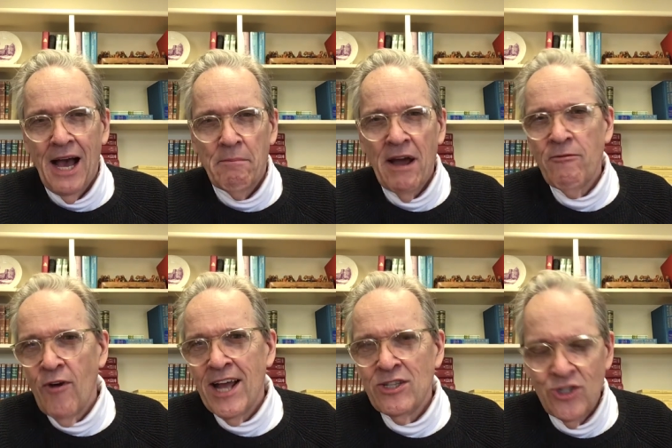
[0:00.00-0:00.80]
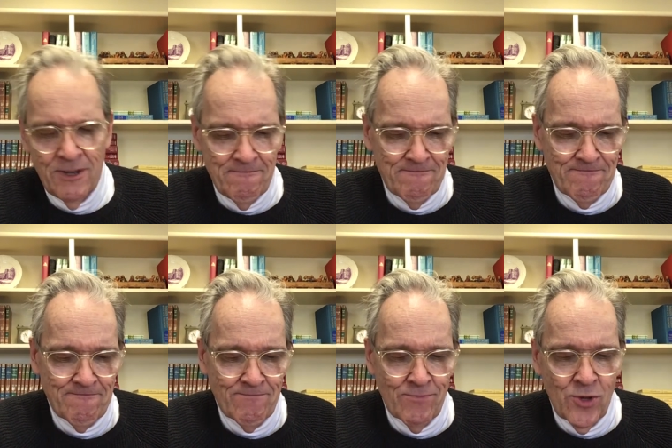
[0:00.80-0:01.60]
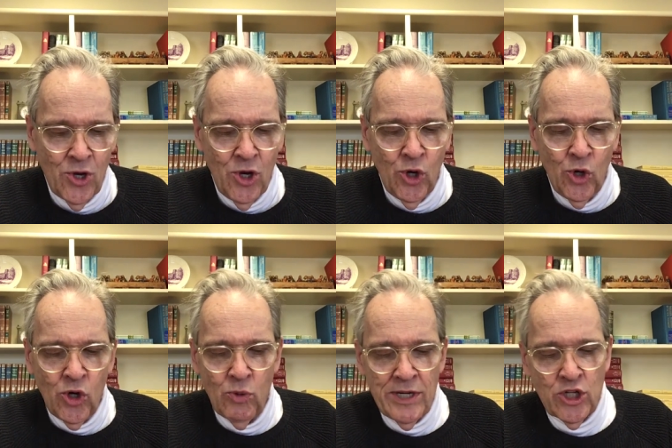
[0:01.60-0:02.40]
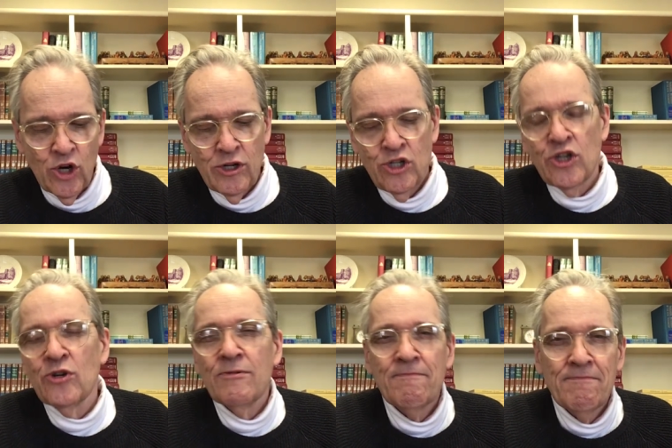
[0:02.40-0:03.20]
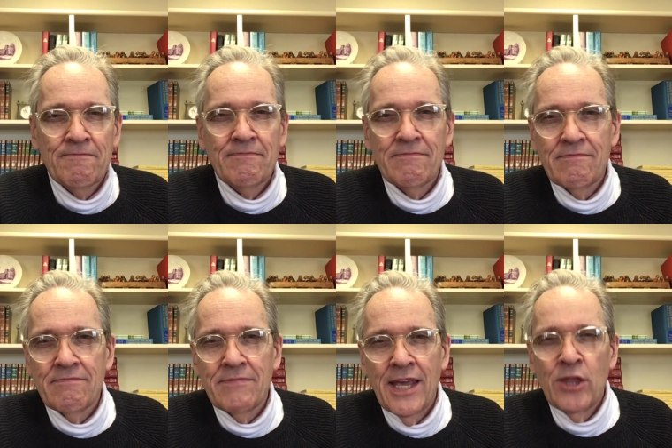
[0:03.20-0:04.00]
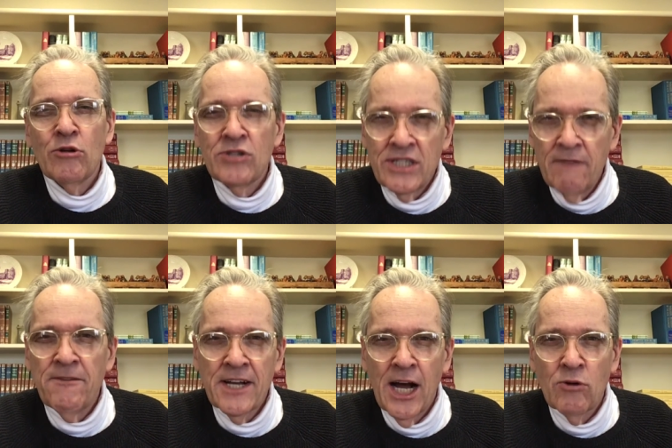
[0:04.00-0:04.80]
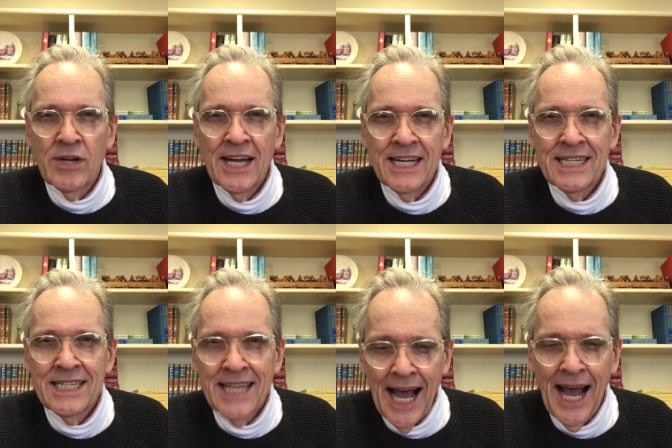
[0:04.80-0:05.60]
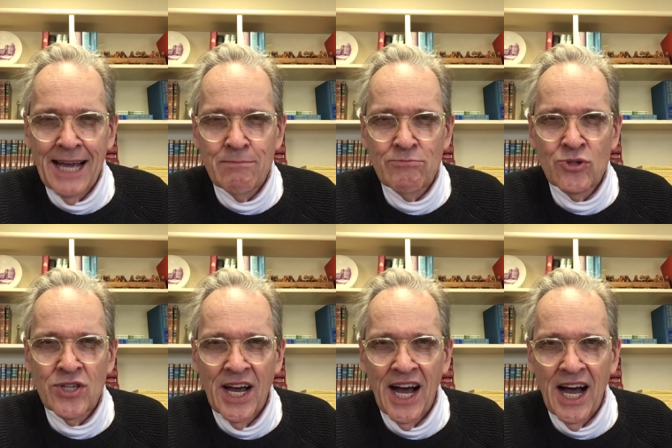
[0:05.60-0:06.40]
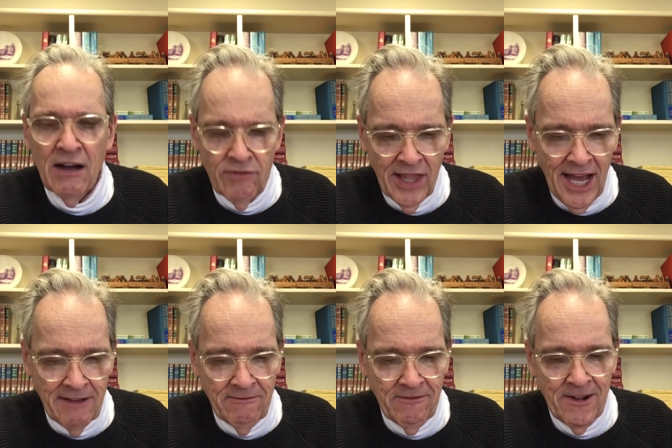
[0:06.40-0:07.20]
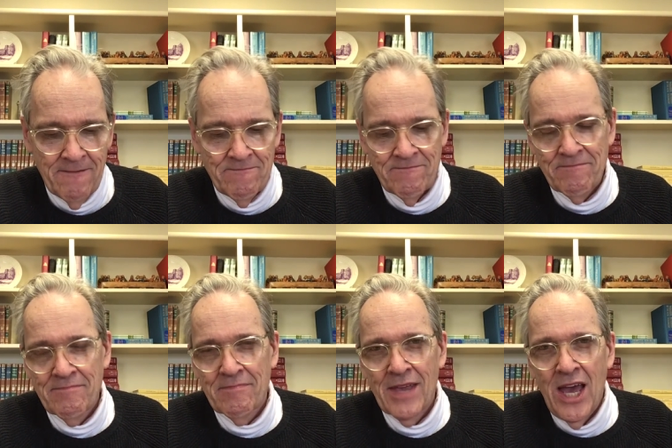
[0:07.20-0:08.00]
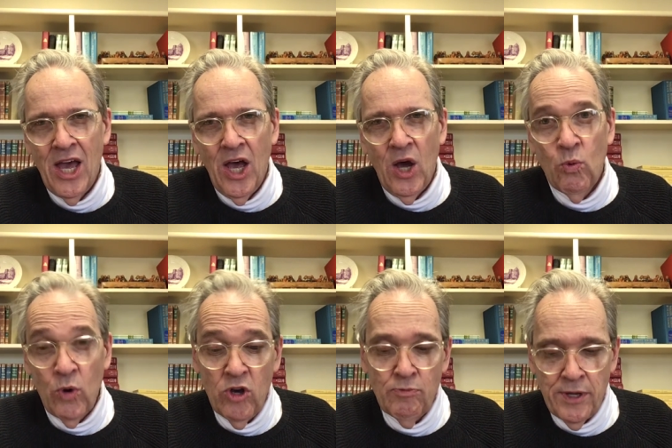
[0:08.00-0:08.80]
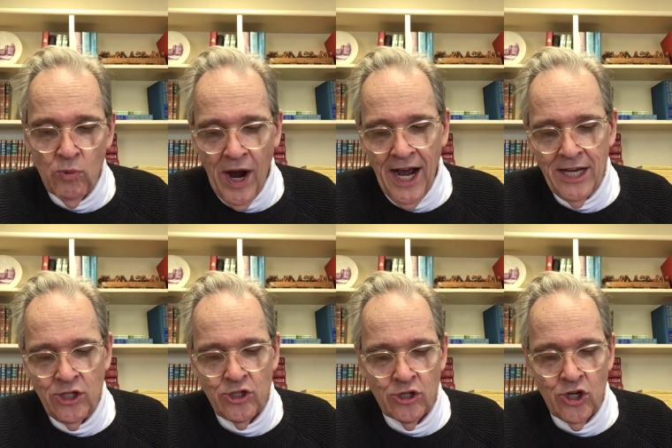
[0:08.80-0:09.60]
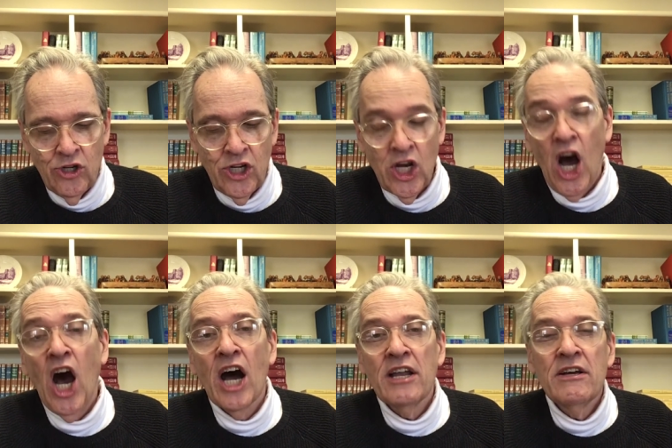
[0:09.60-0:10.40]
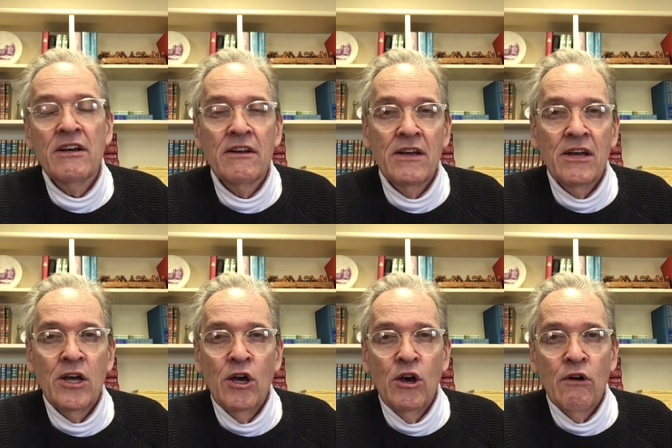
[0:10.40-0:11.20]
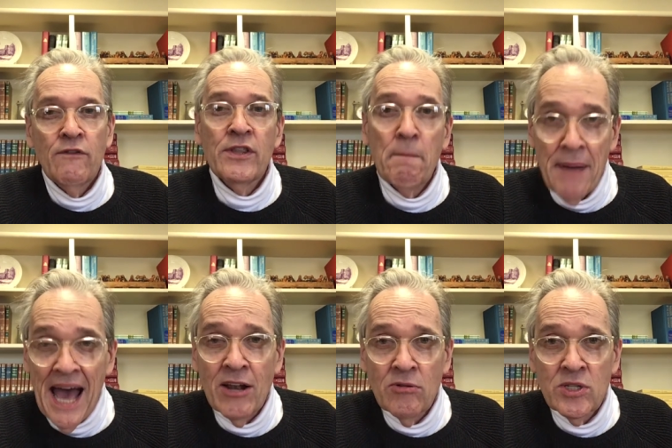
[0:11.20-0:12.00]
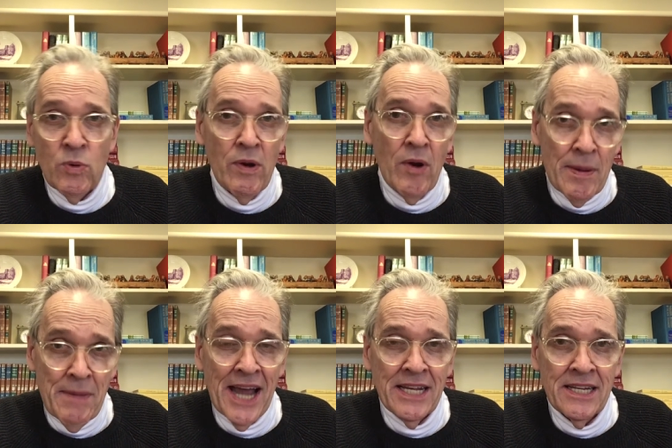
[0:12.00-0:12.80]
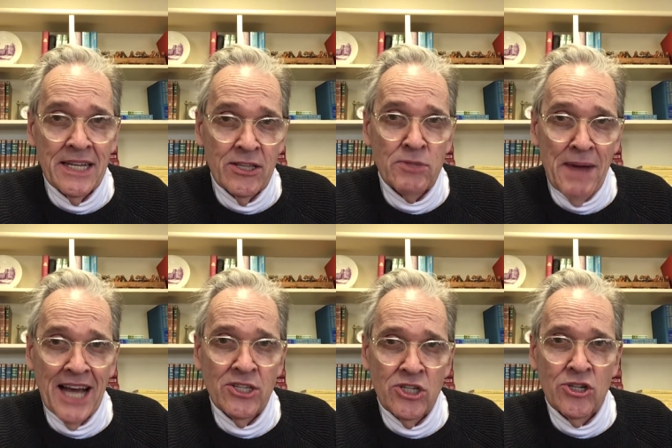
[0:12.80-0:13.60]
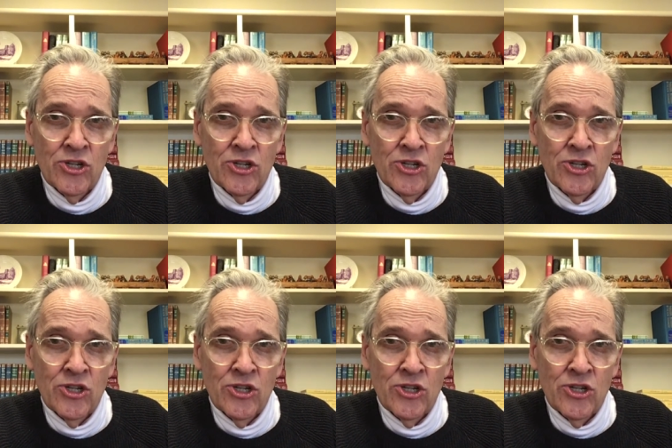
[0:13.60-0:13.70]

My friends, who do we turn to in those difficult times of life? We would be wise to turn to God For the battle, as we are reminded in this passage